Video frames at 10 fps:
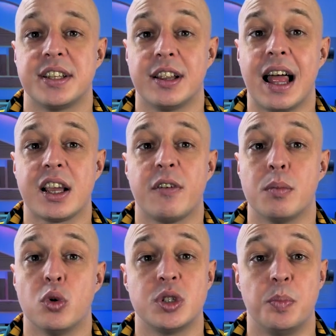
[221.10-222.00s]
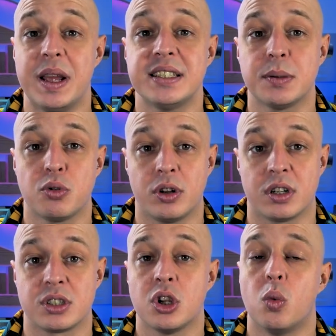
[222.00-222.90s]
the lack of the most basic
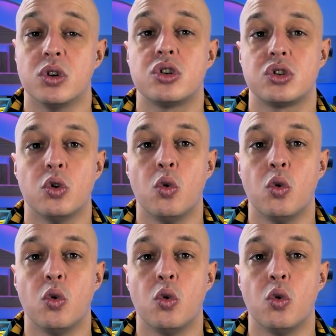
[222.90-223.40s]
products was so